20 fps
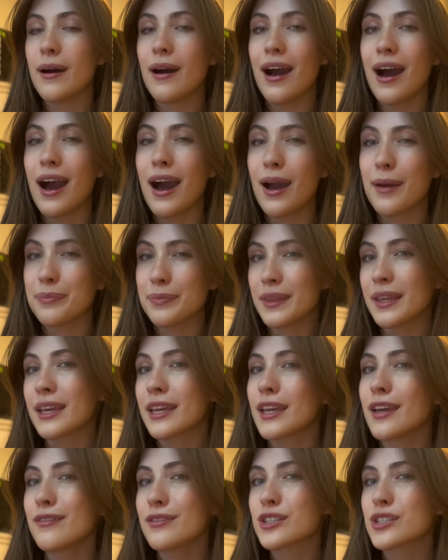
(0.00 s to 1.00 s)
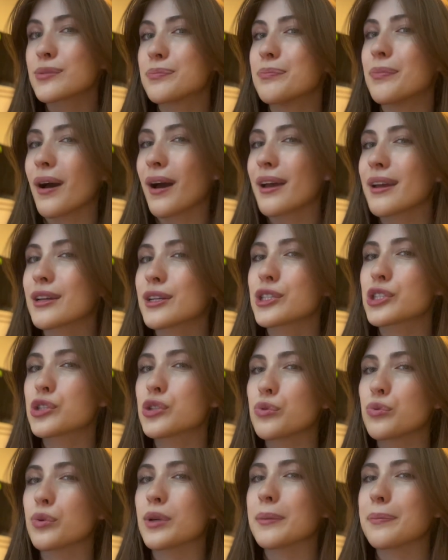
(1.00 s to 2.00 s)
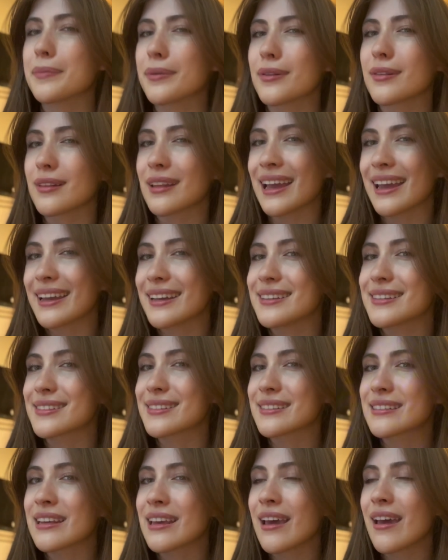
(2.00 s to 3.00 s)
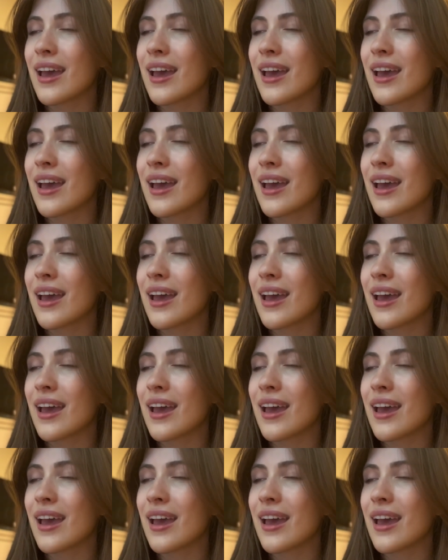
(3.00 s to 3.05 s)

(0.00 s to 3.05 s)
I'm thinking of just buying it to replace